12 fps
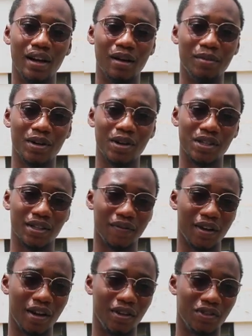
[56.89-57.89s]
because of
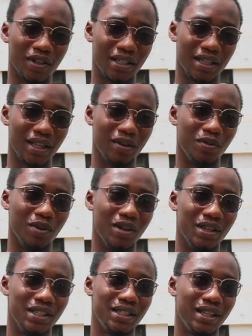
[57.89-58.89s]
how interesting it
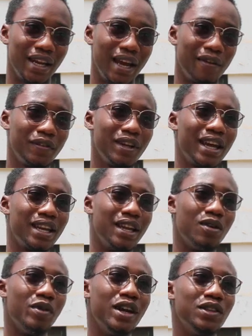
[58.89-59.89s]
was. And I feel like in
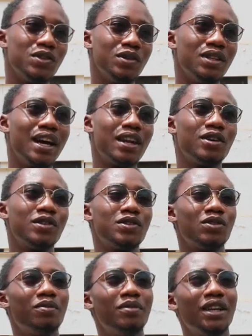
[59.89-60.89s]
a way too, that
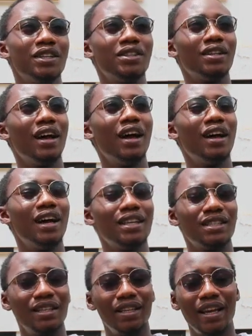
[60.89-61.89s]
also makes,
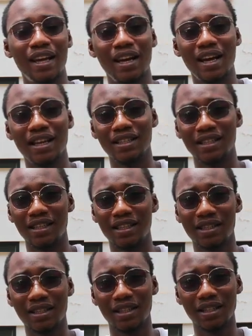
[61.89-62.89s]

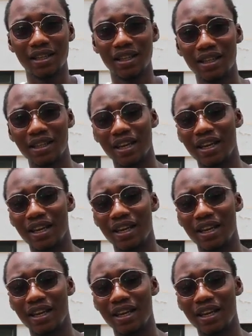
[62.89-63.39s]
enhances the